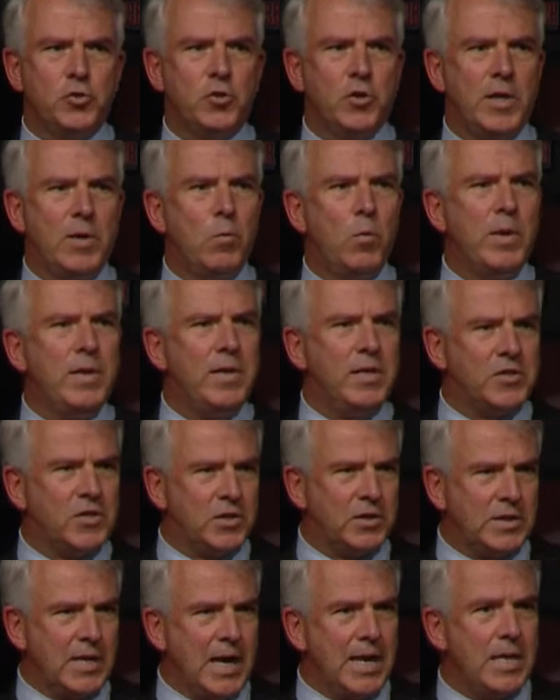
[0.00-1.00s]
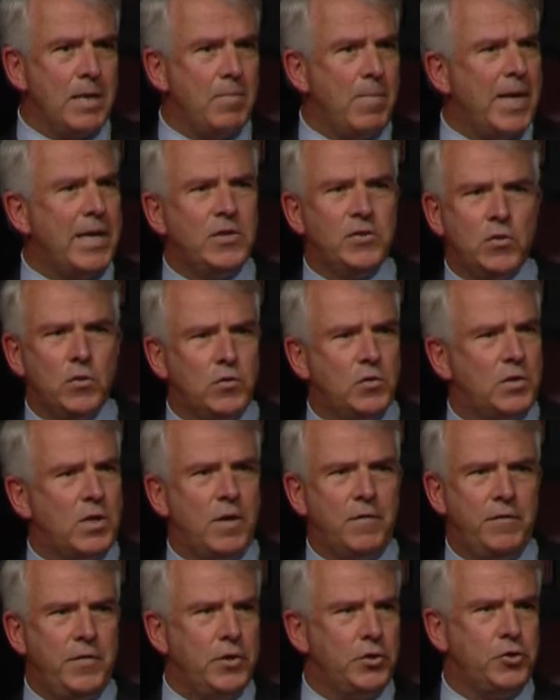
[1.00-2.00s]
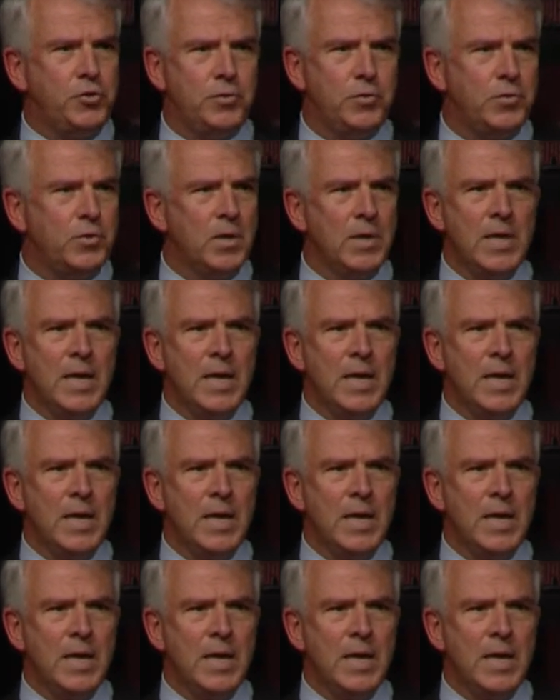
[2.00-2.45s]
so that when the society makes those tough issues